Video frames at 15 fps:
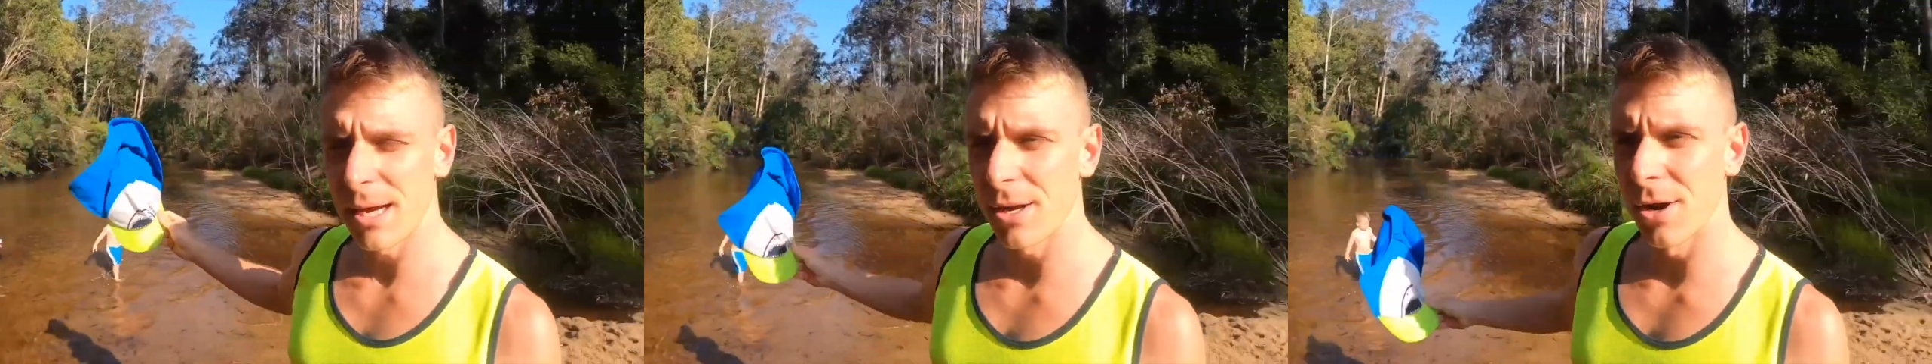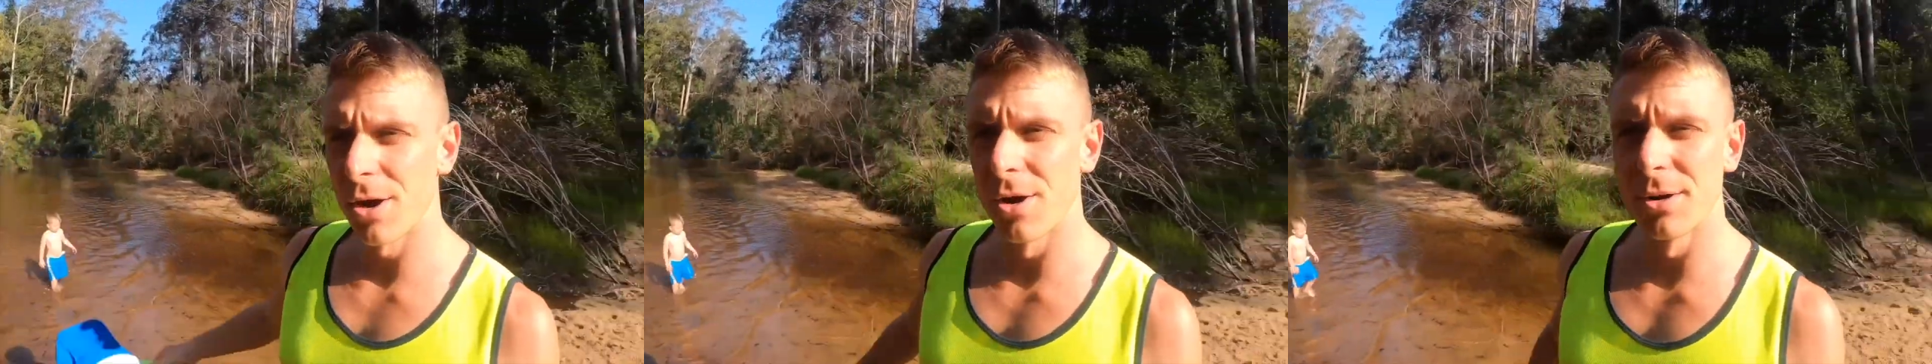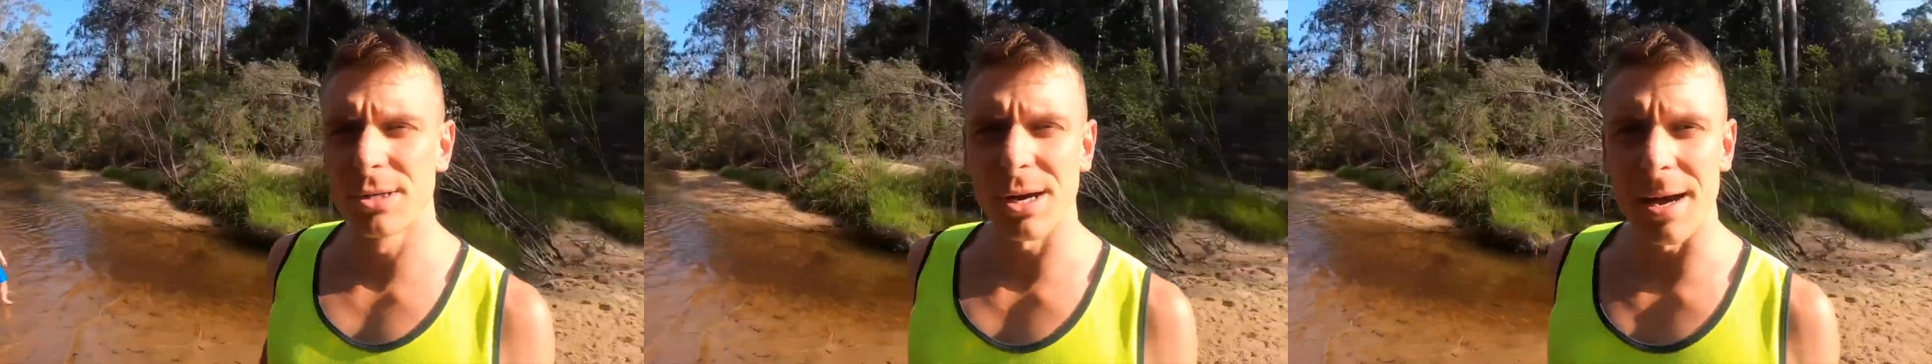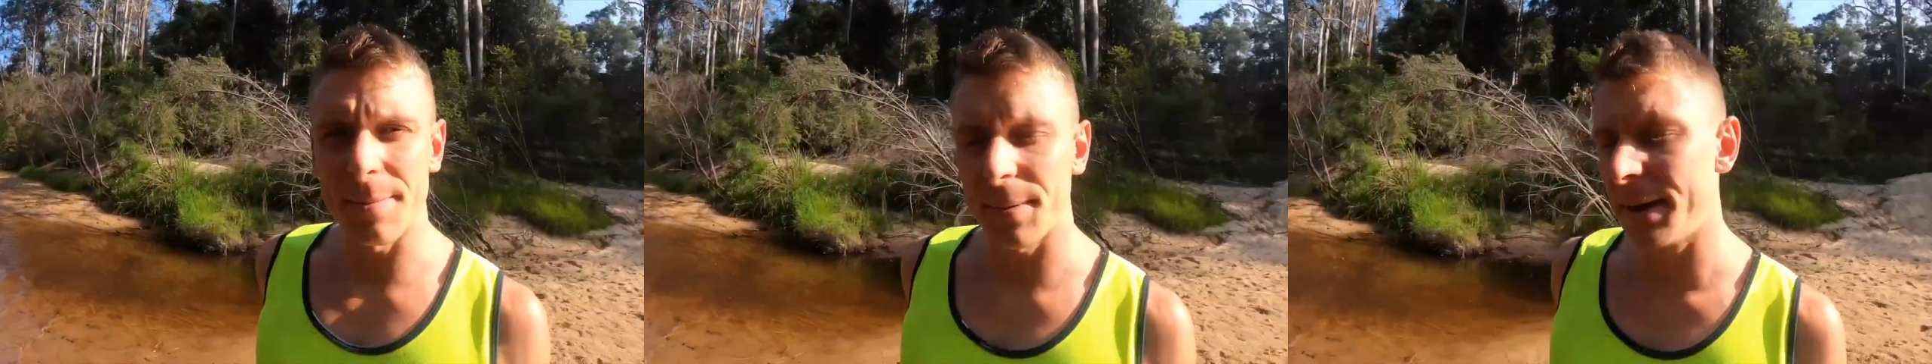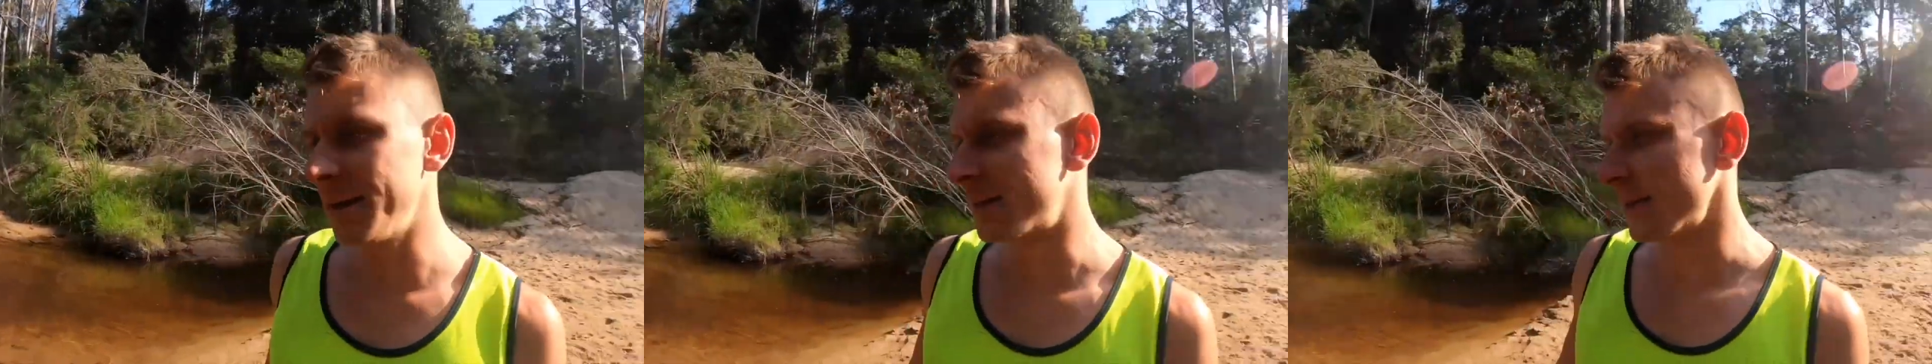keto
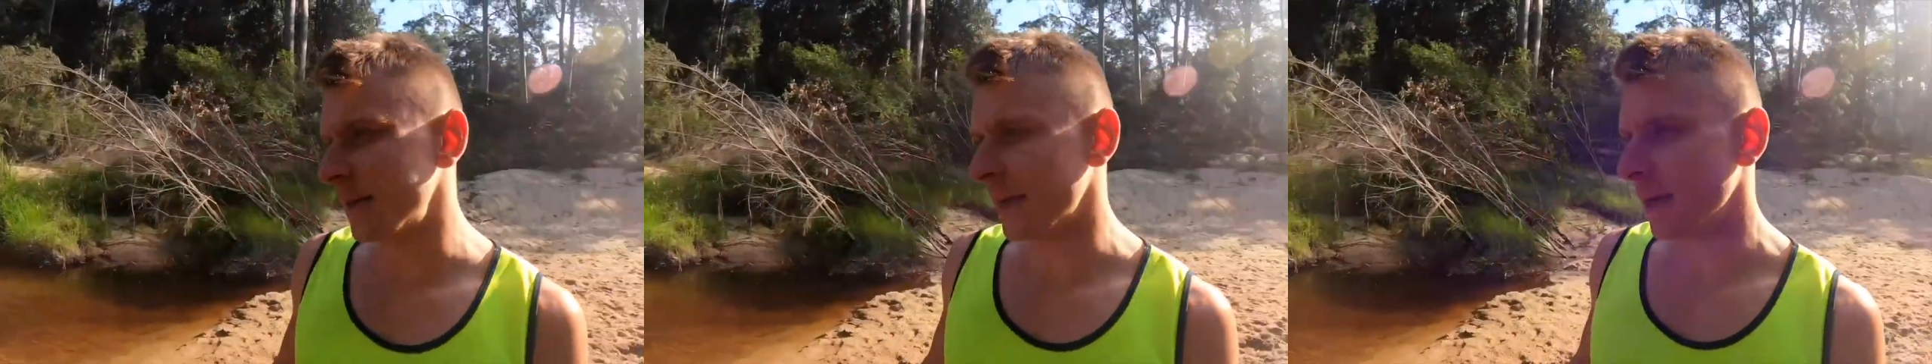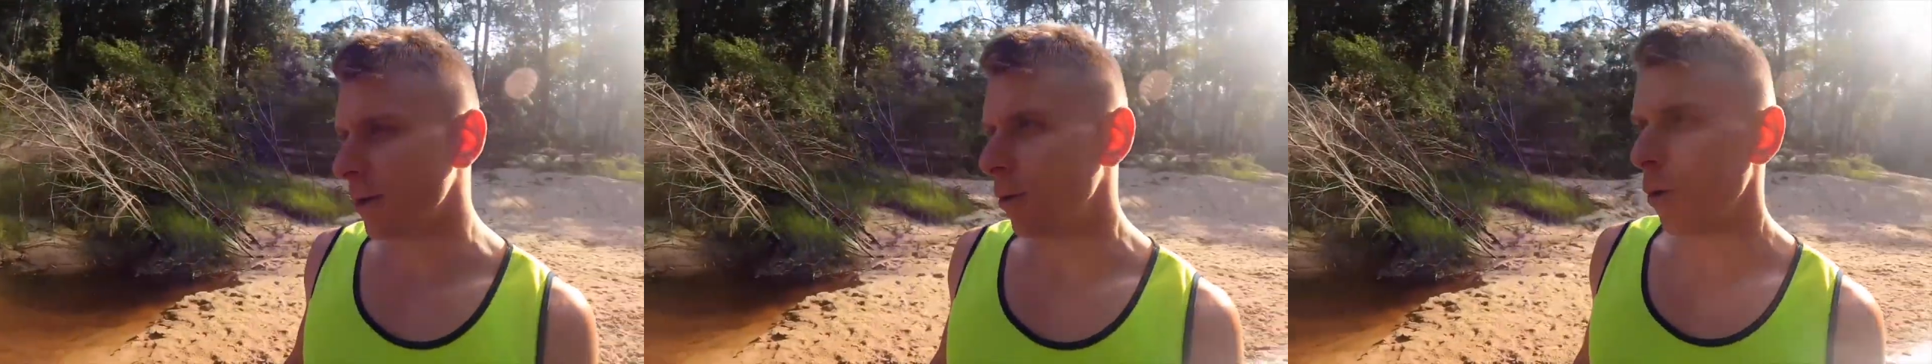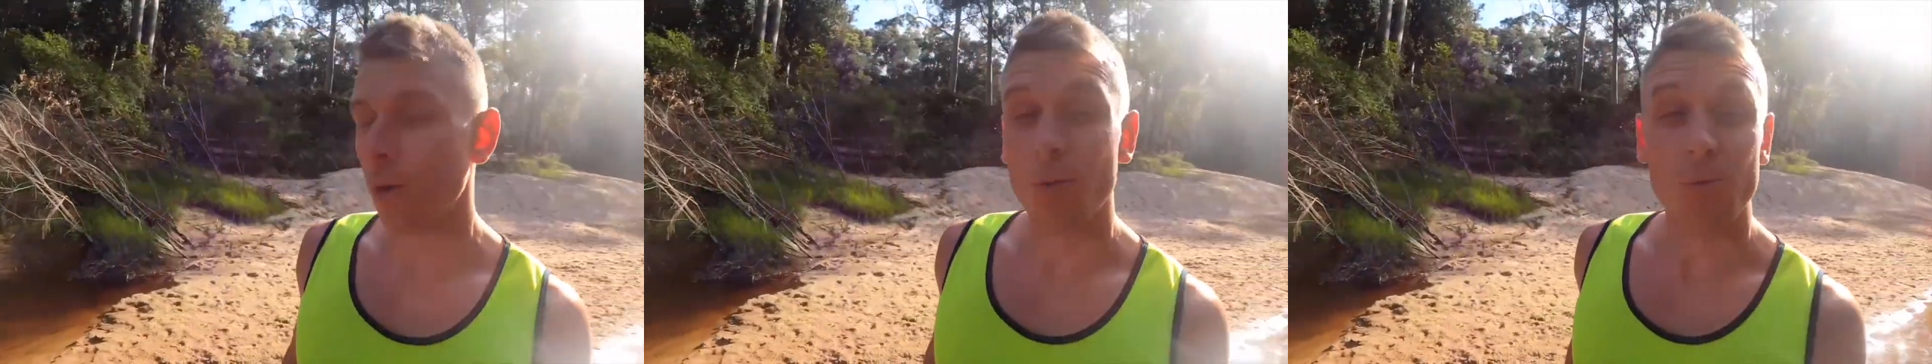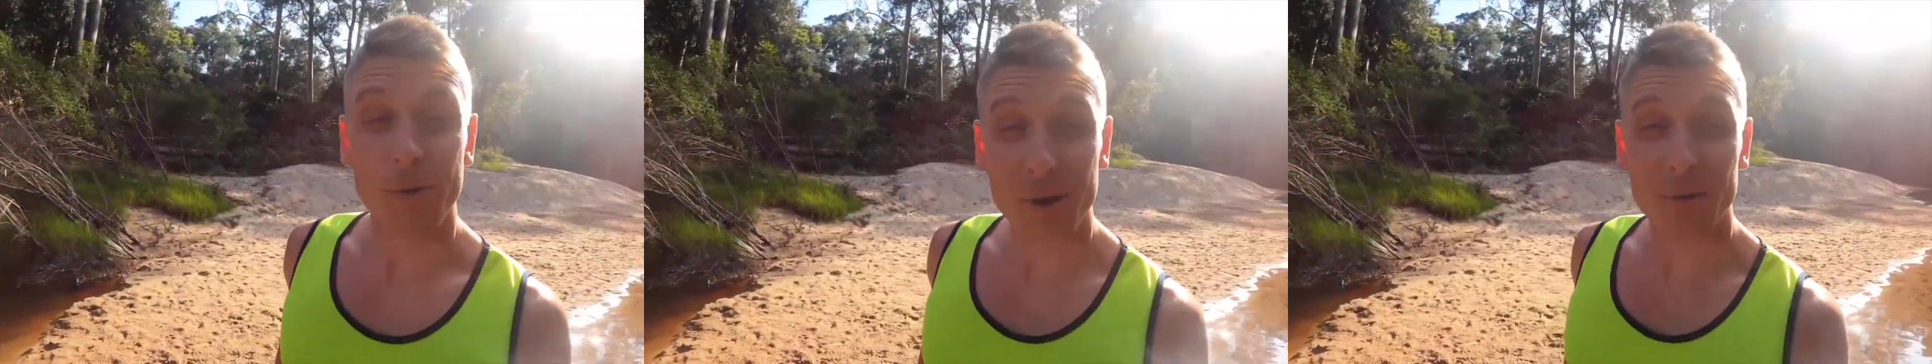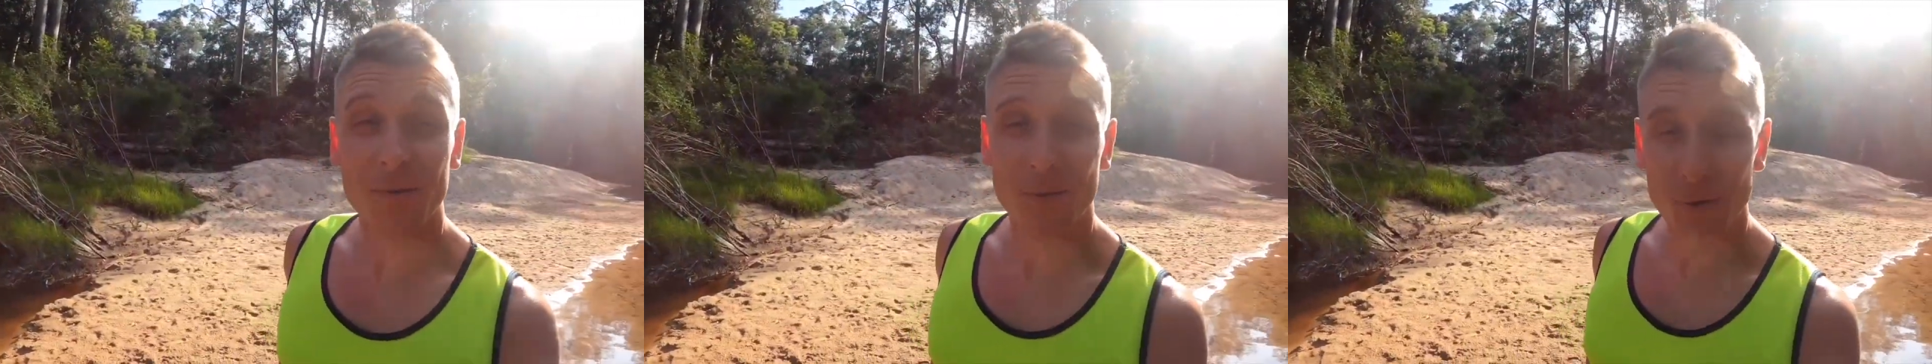type eating or
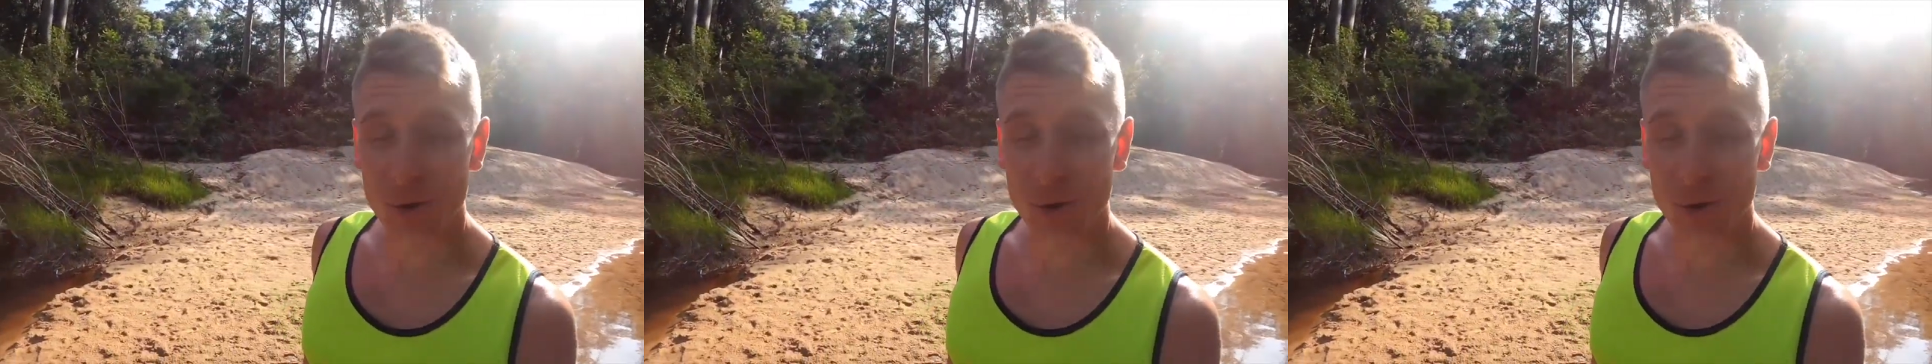real